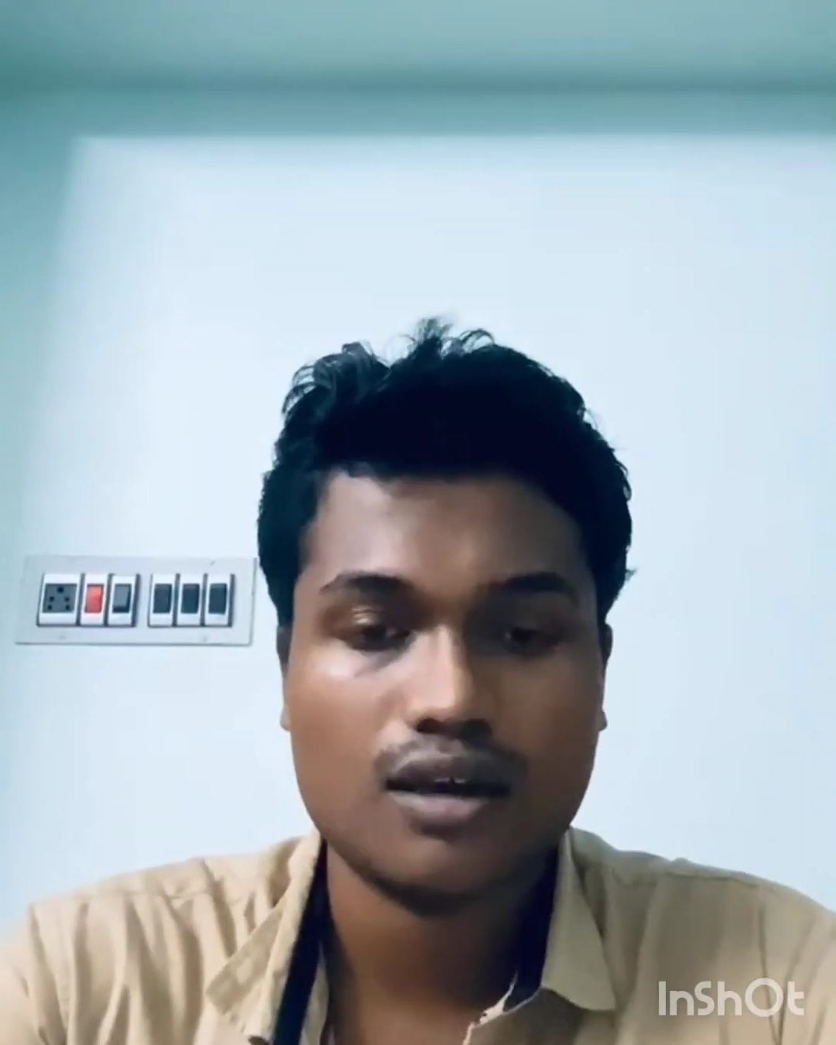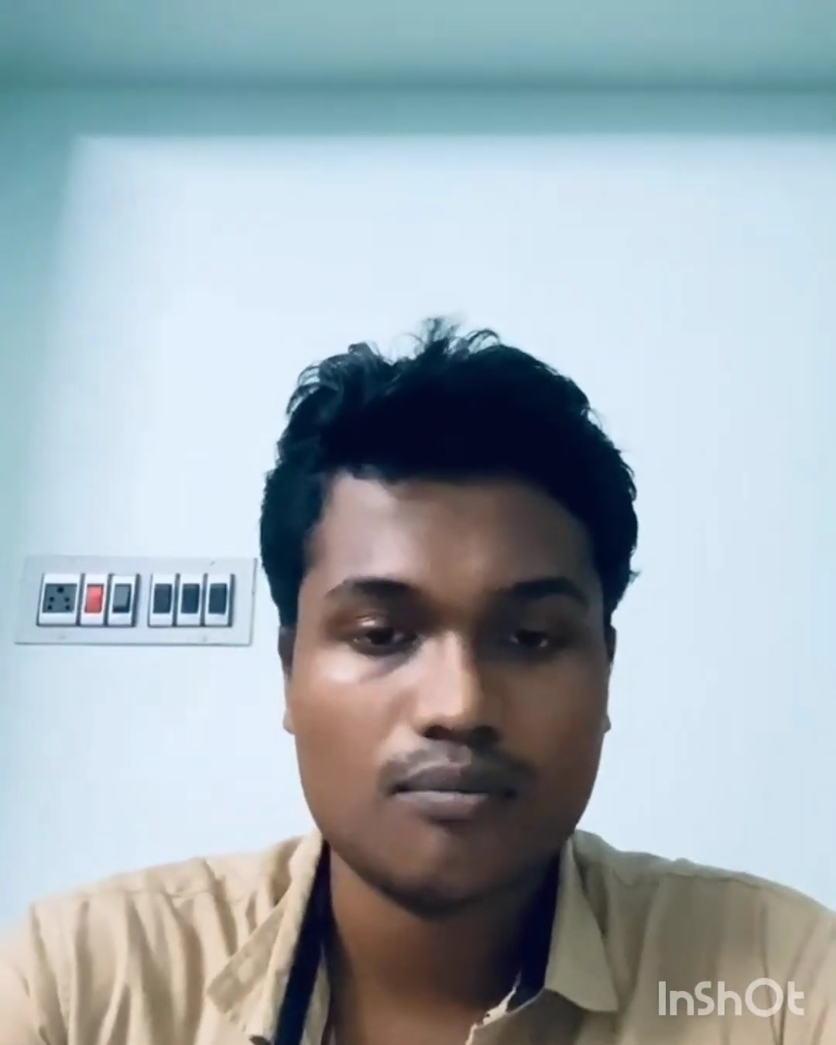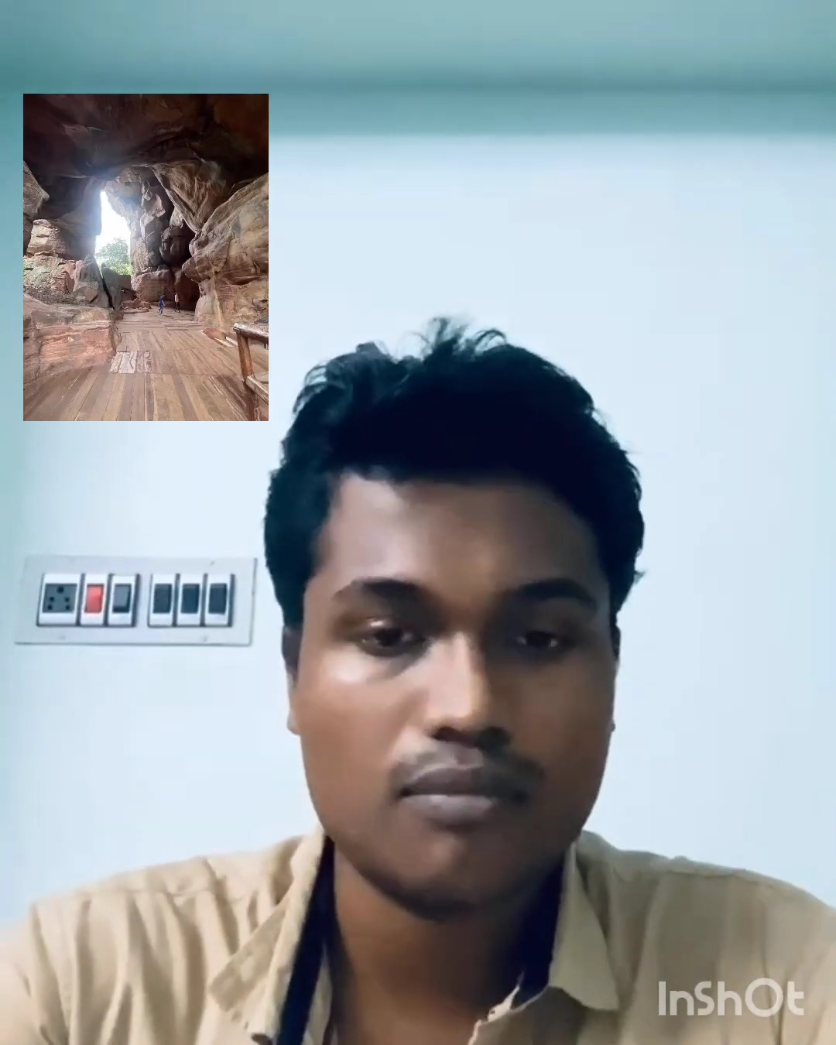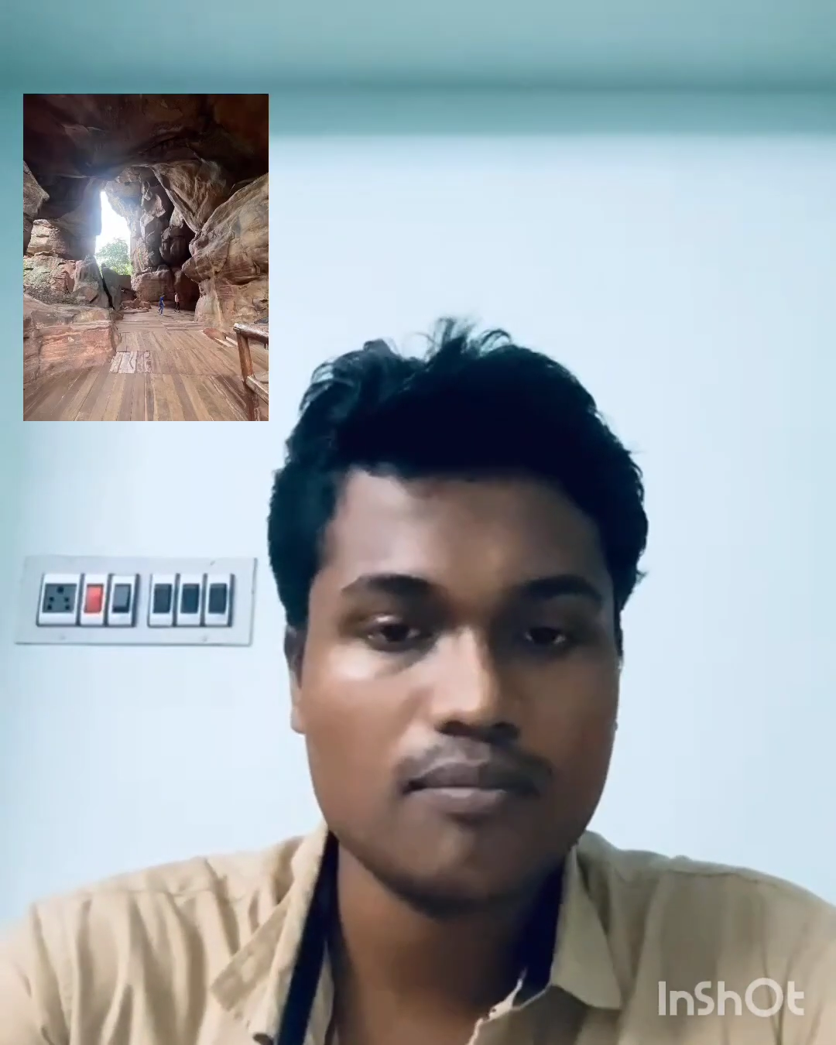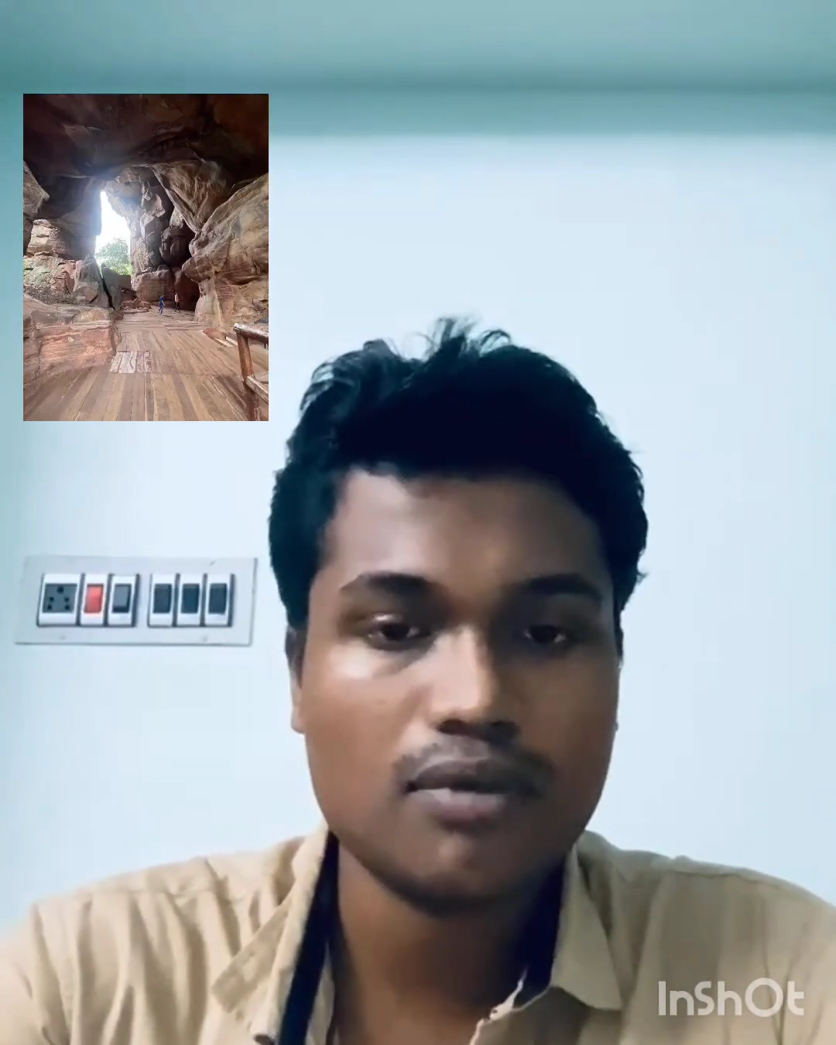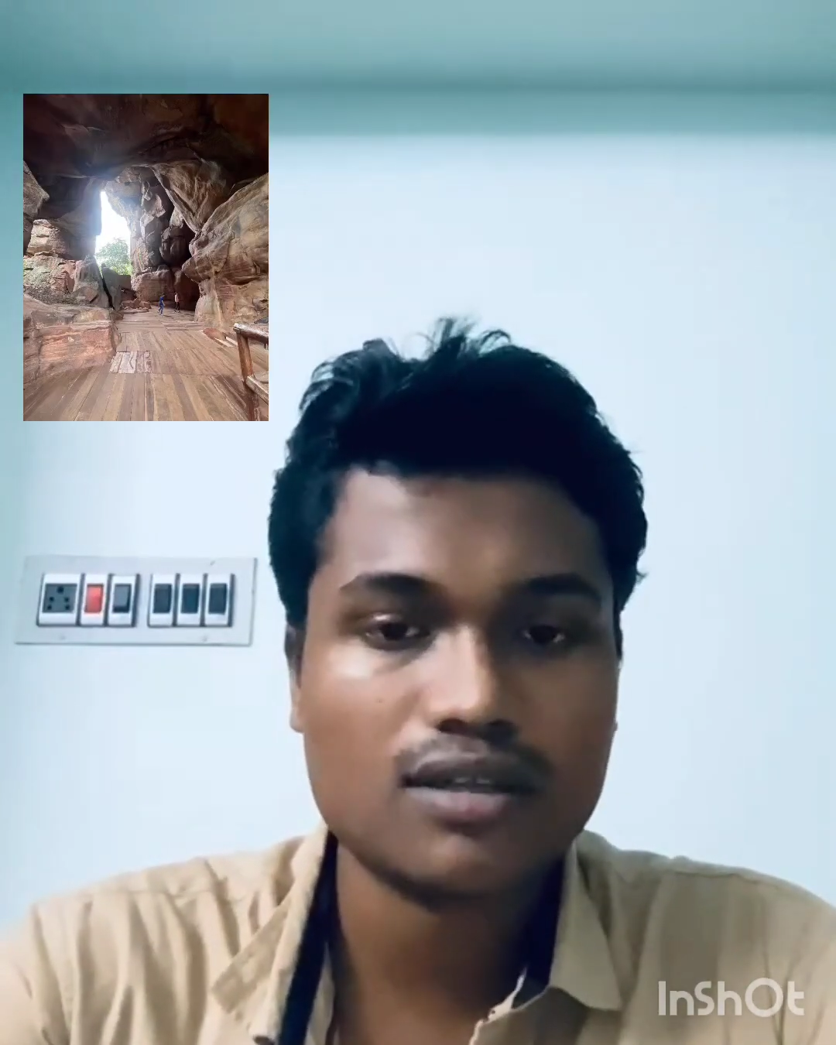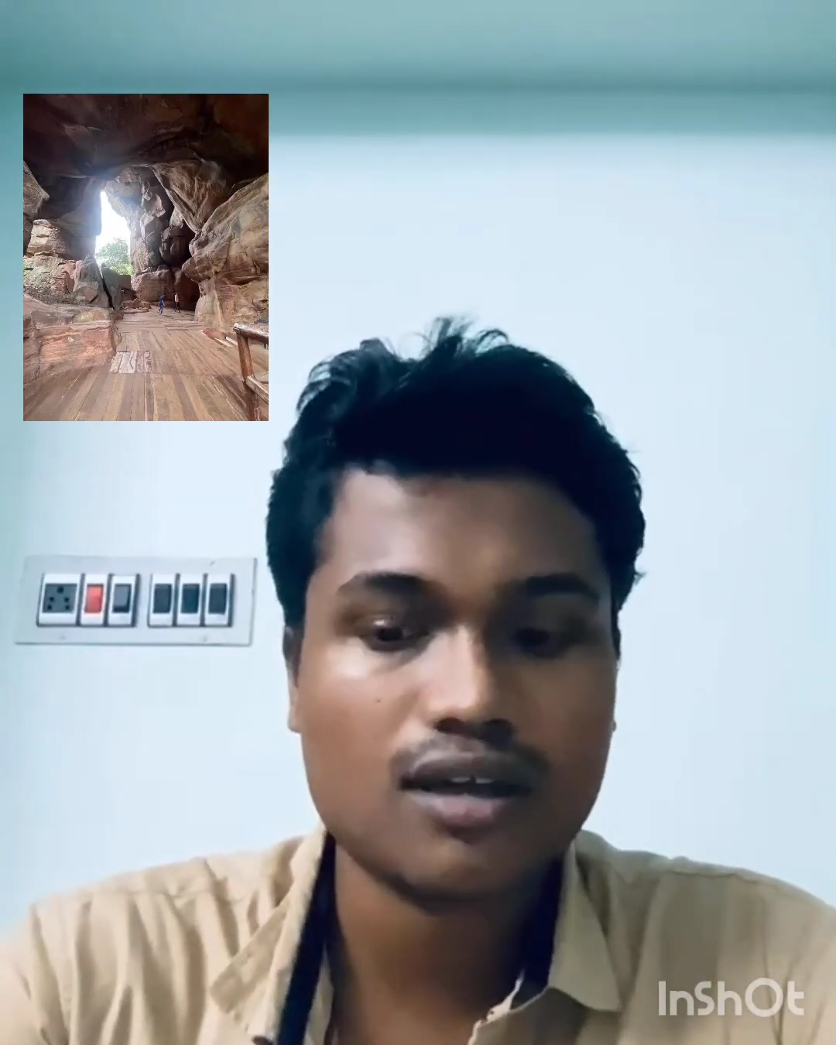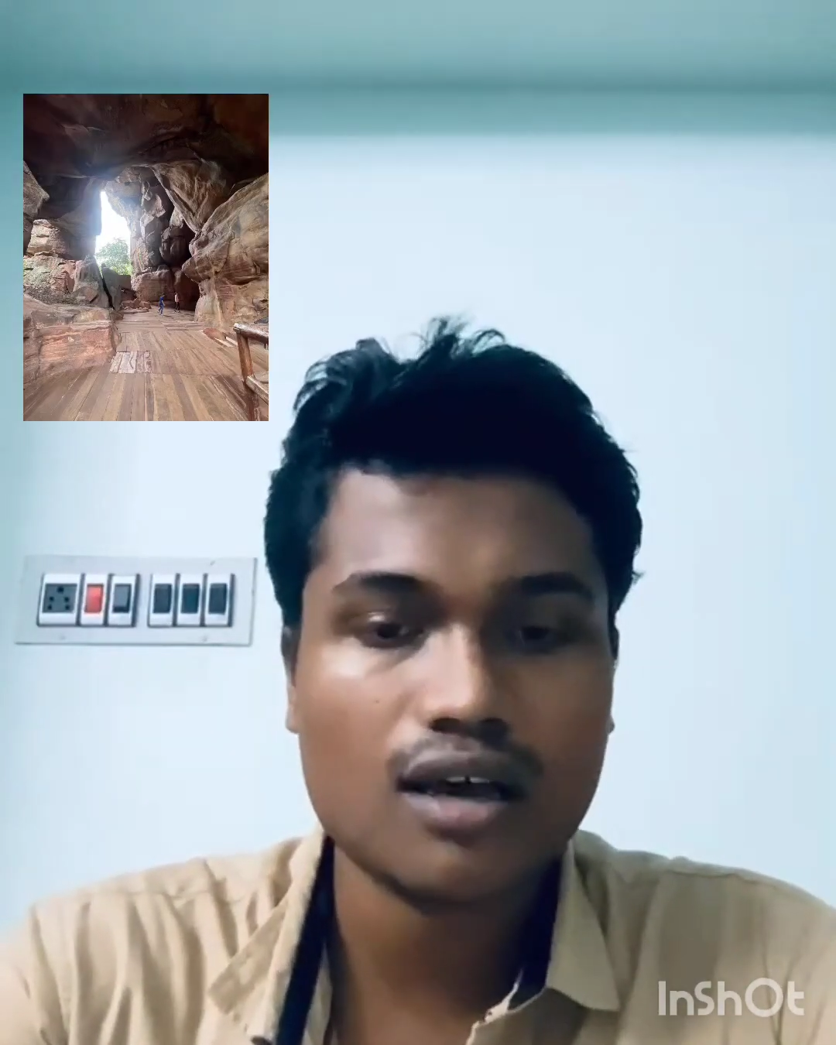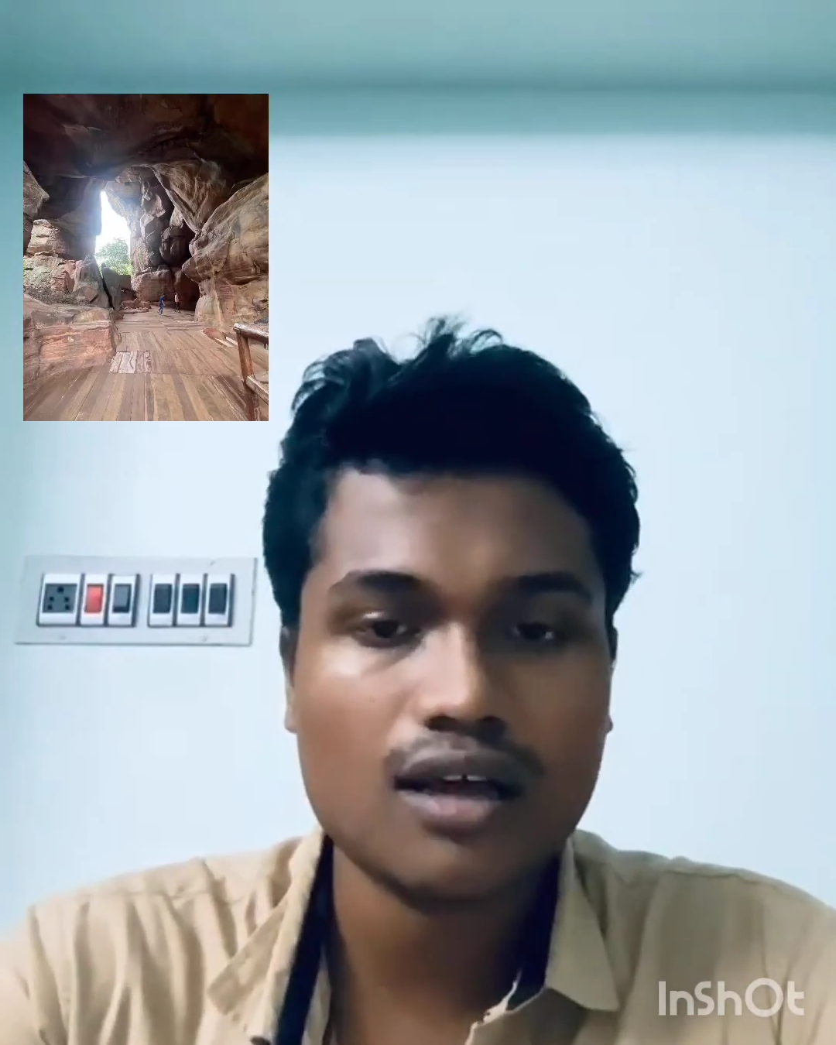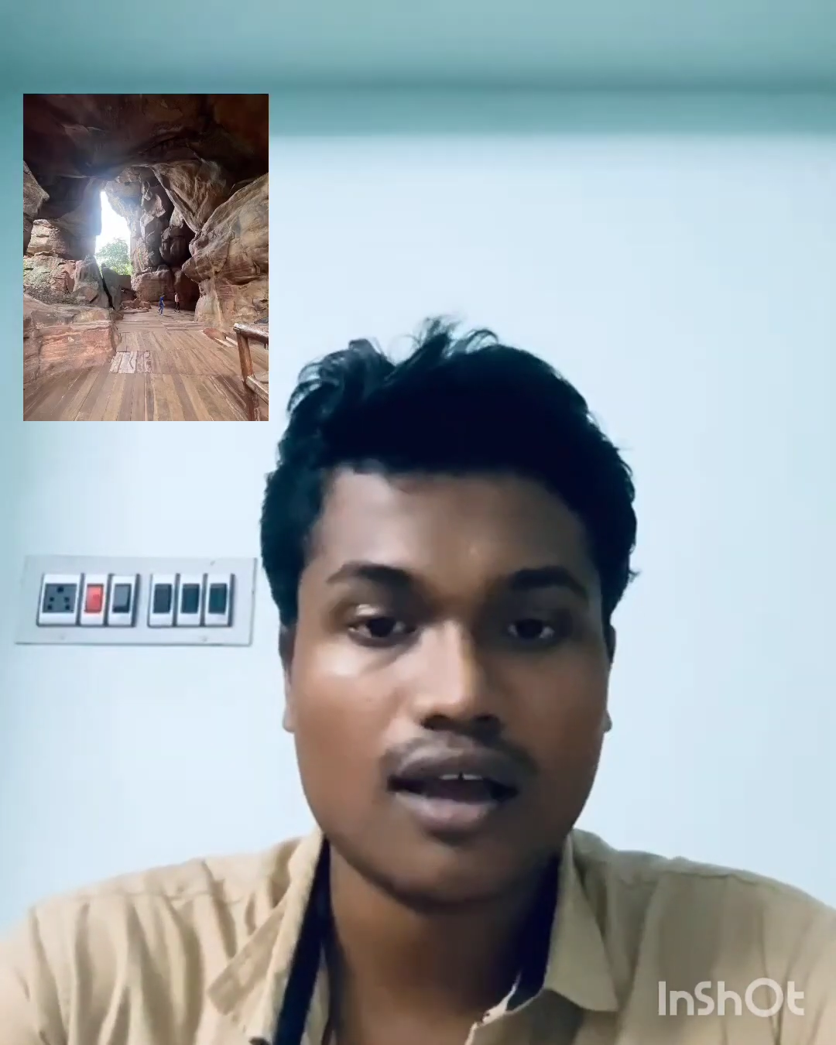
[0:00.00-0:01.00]

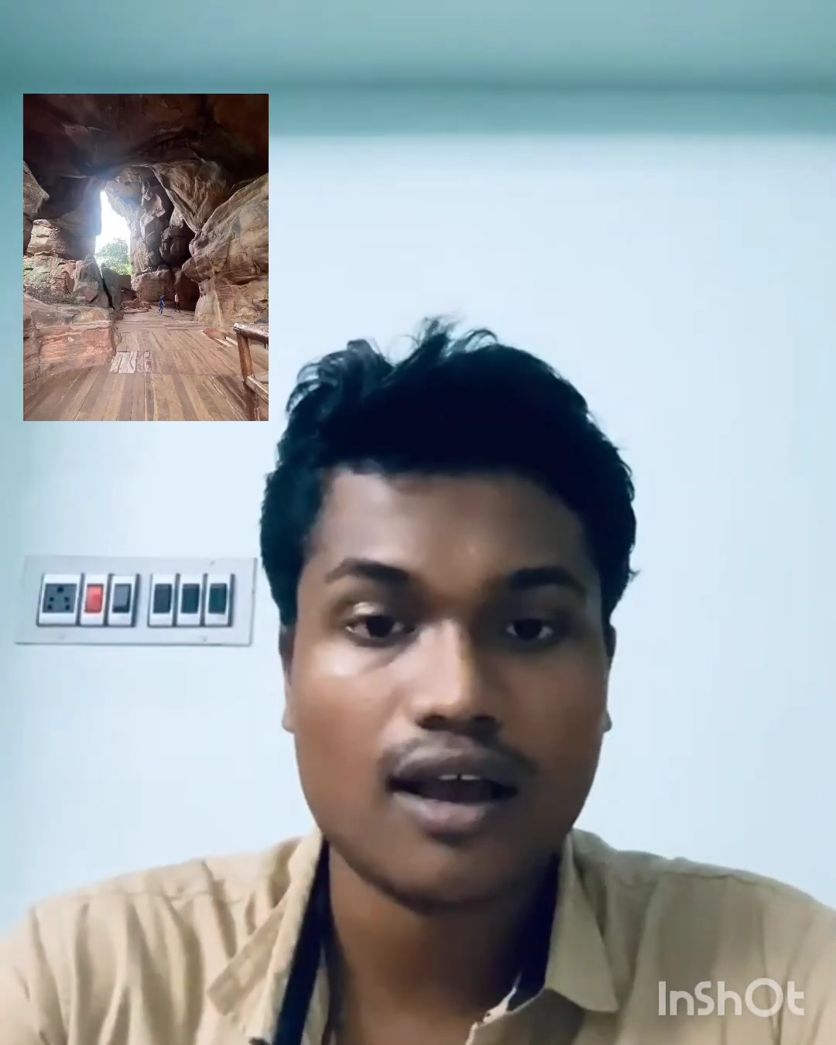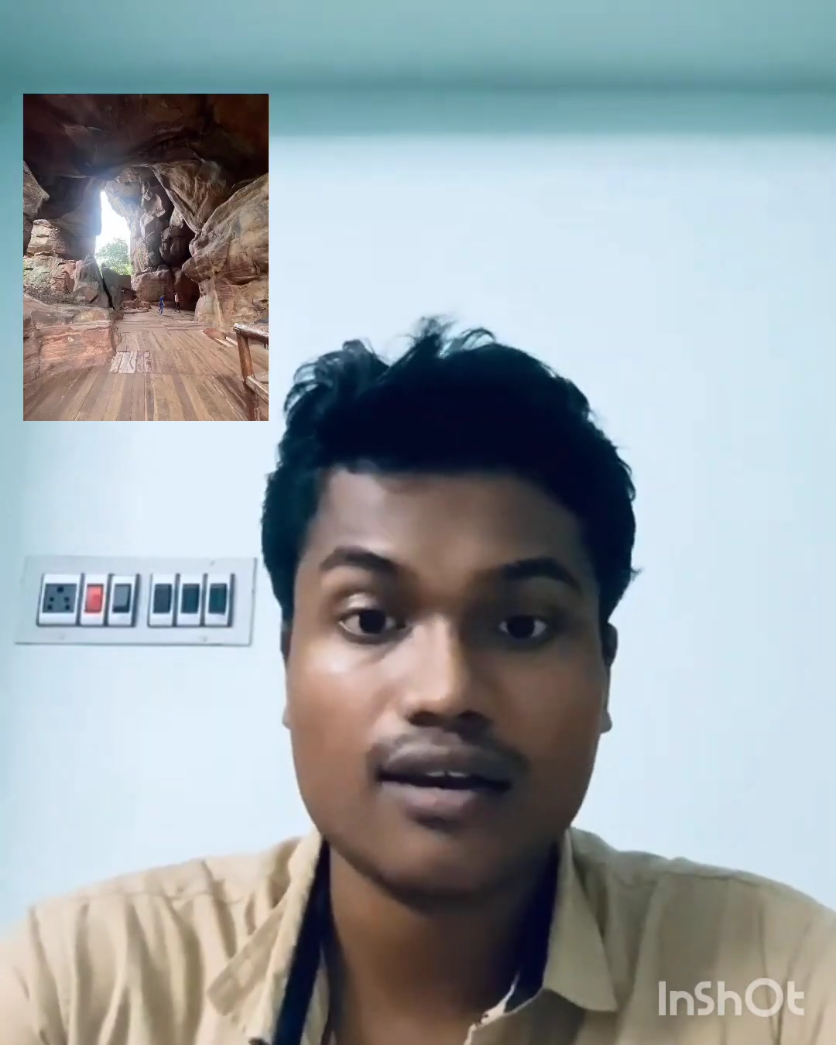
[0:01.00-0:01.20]
Bhimbetka and